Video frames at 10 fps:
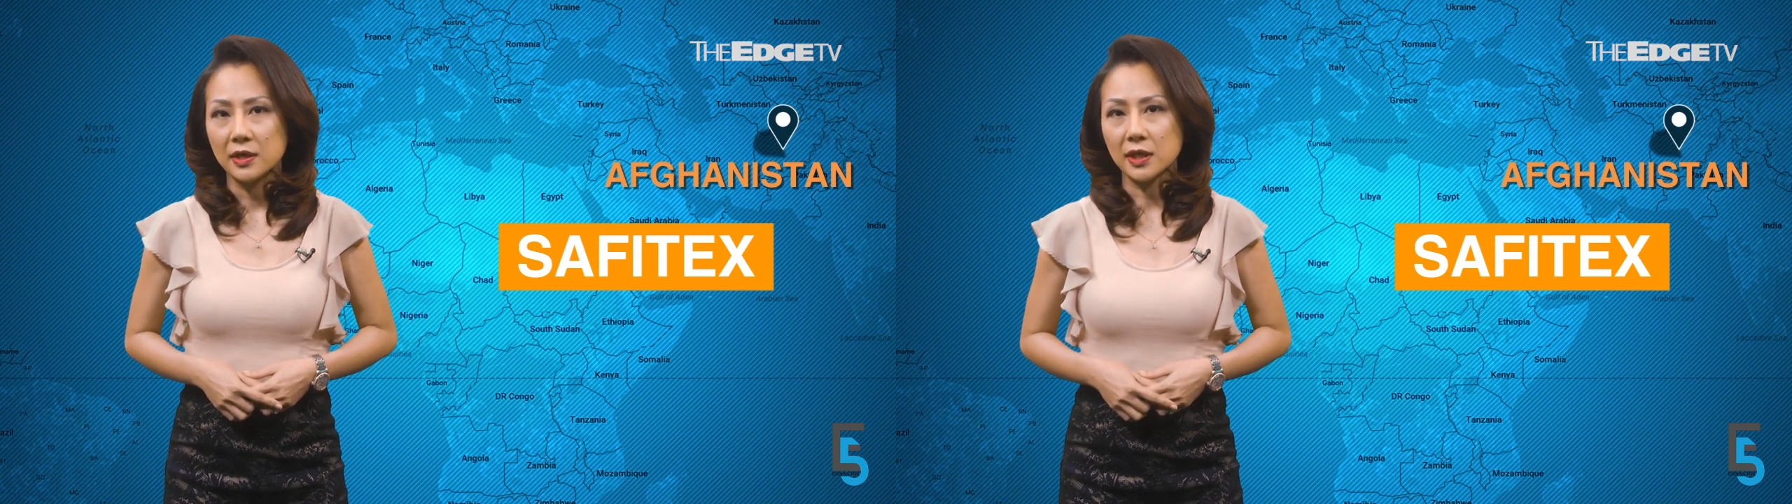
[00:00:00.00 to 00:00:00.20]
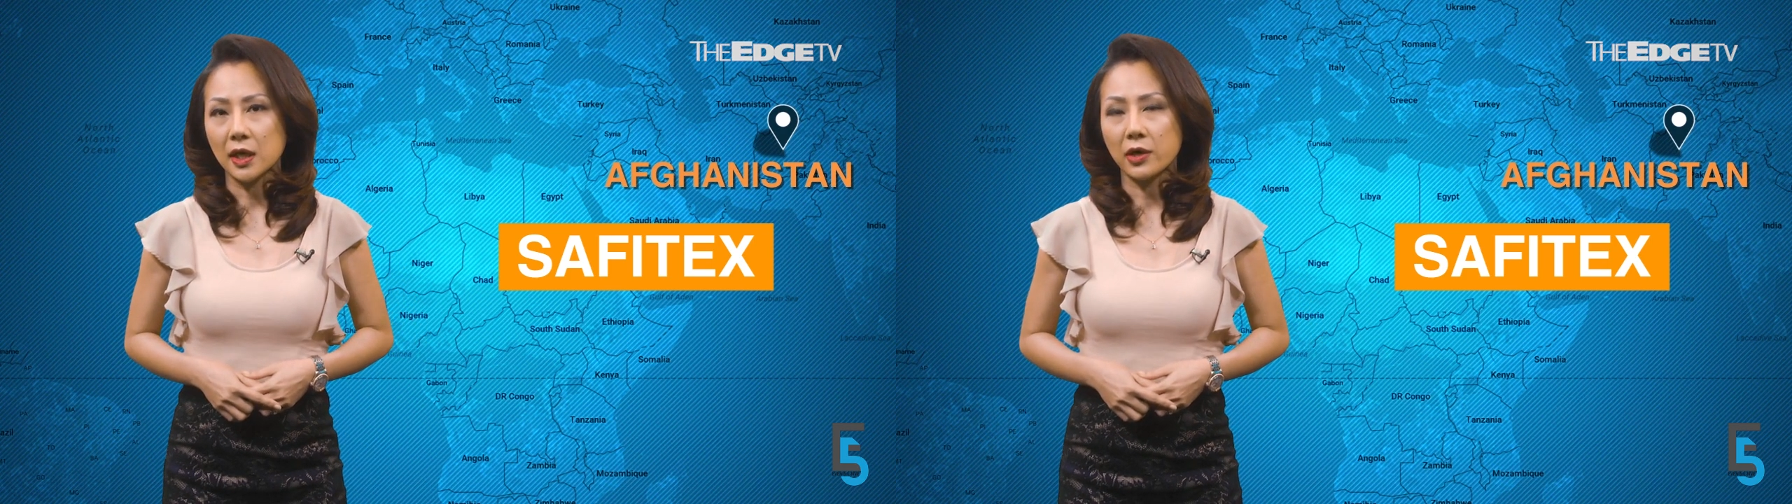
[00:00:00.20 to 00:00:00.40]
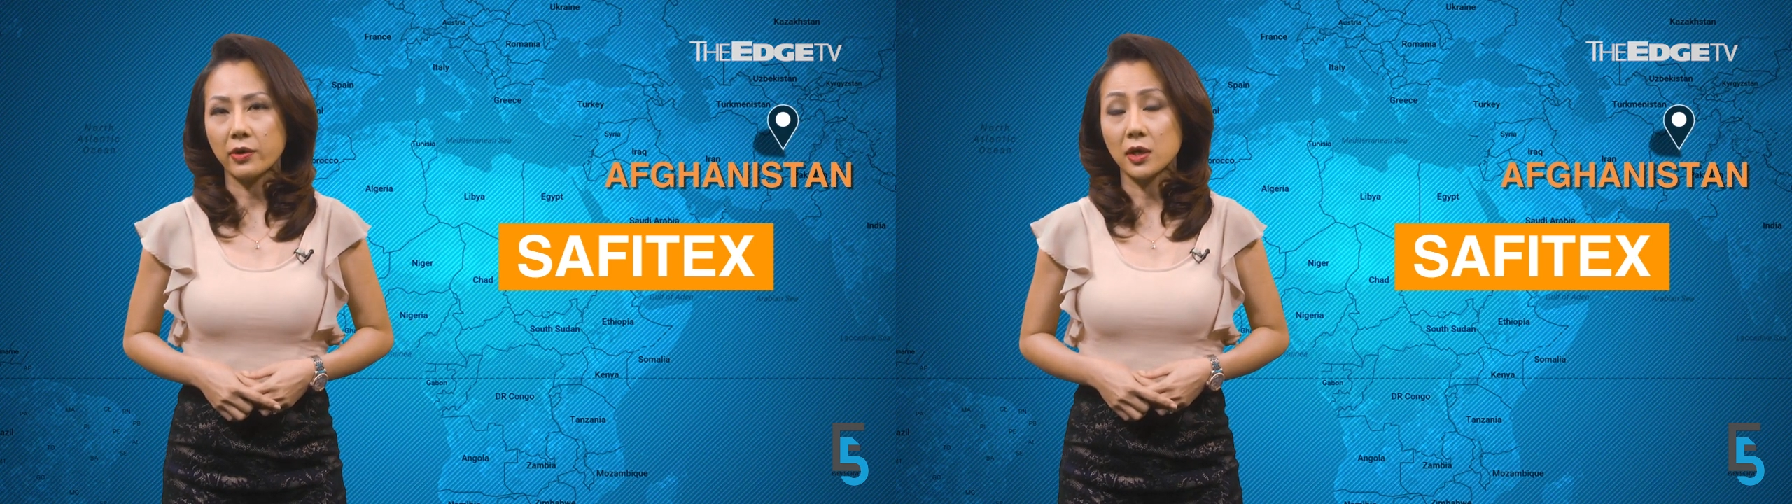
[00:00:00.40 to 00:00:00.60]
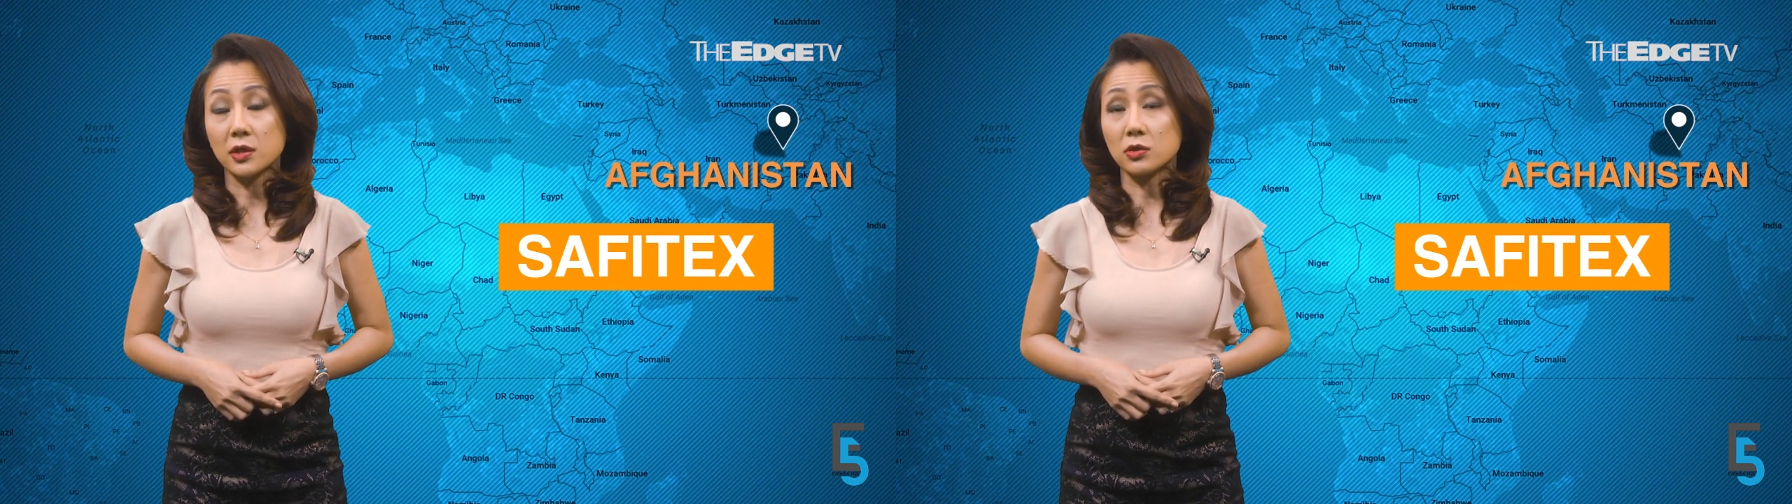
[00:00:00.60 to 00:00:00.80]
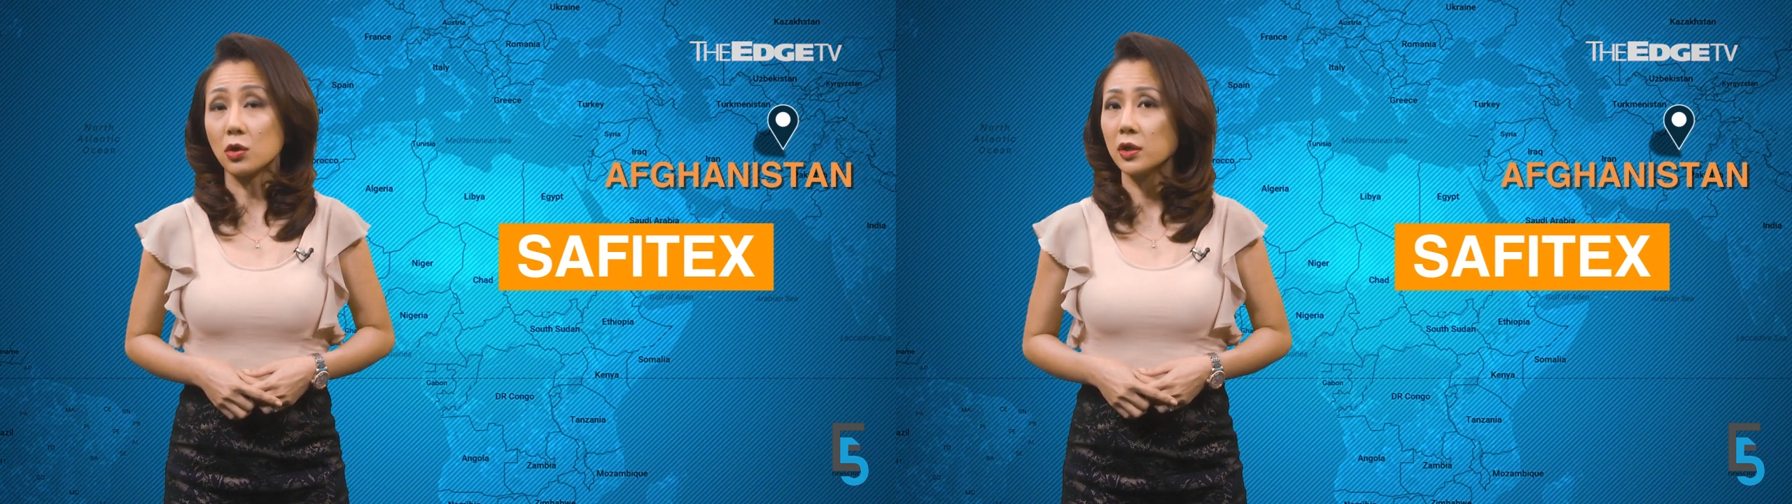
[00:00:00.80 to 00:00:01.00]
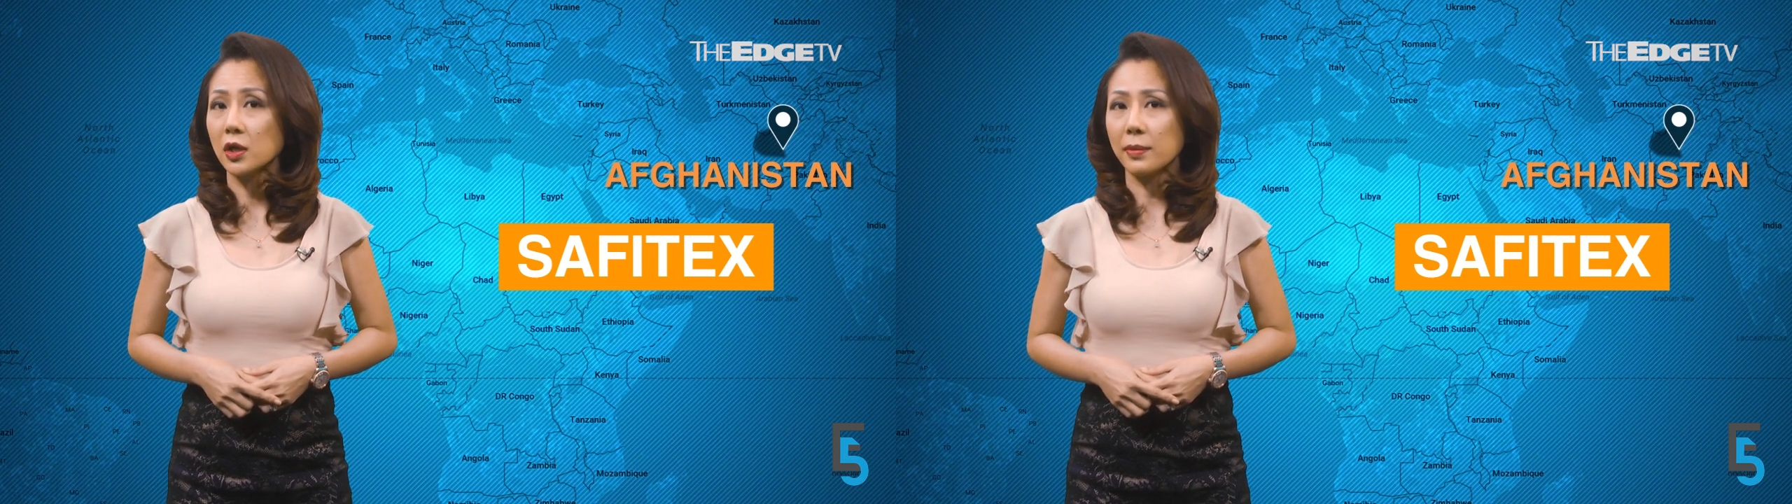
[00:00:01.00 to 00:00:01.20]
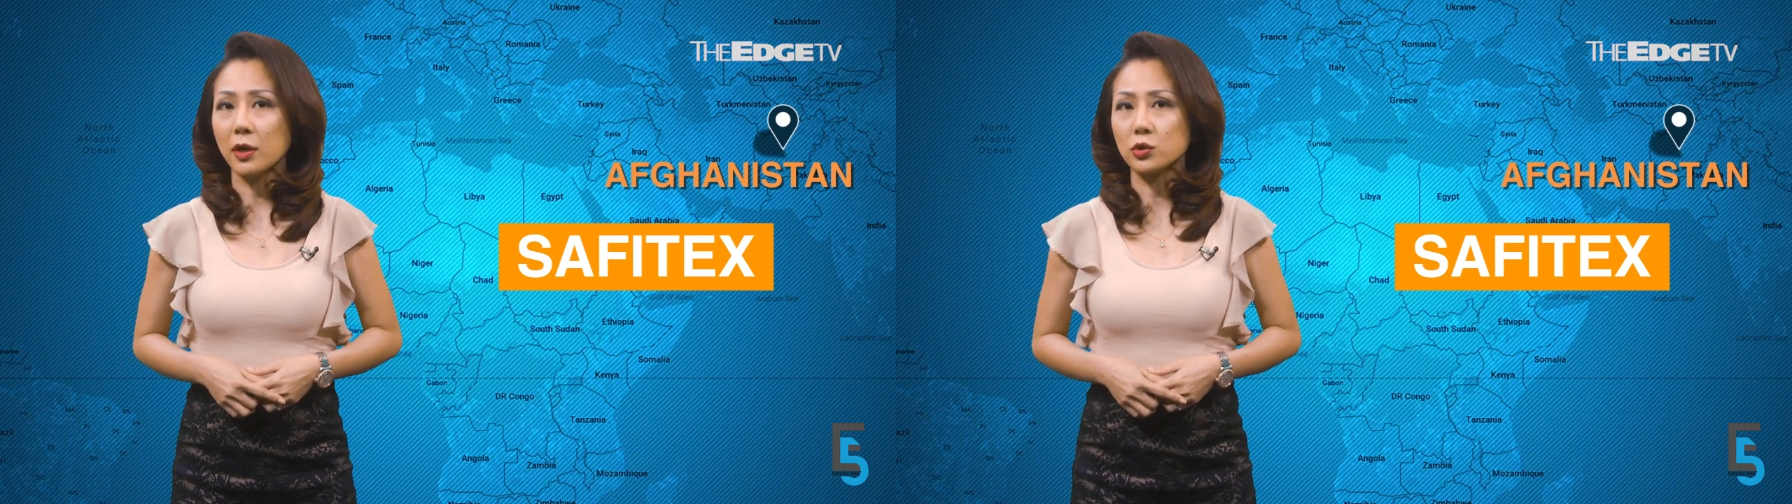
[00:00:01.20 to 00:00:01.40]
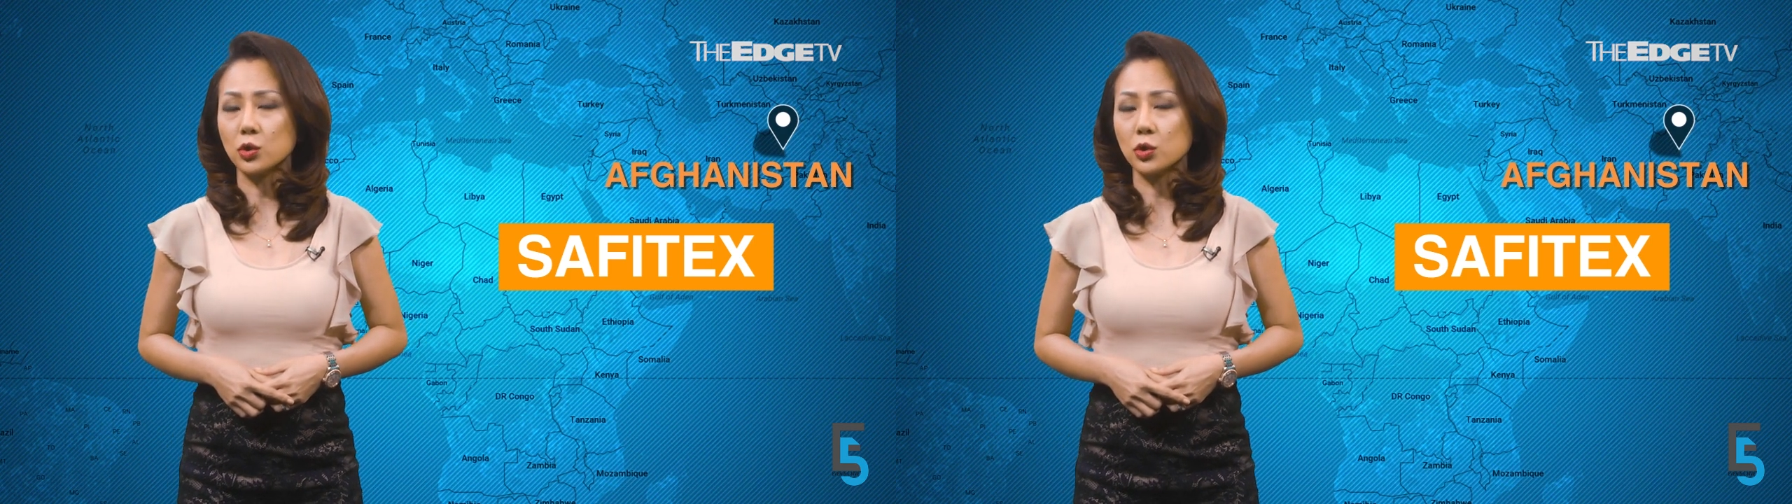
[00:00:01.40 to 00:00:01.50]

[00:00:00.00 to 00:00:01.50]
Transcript: Zakaria is not about